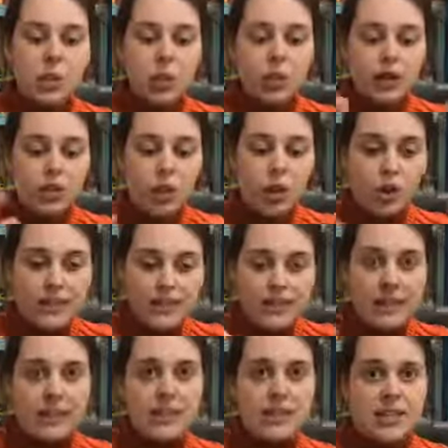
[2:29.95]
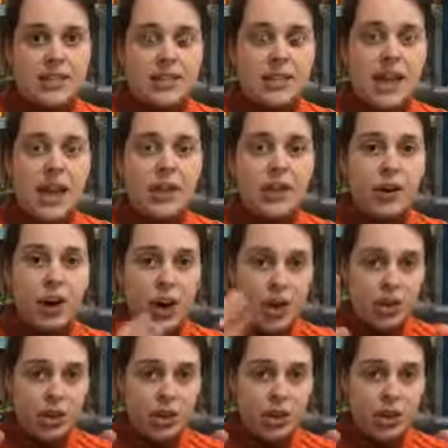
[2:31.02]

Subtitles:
or it's all stitched in together,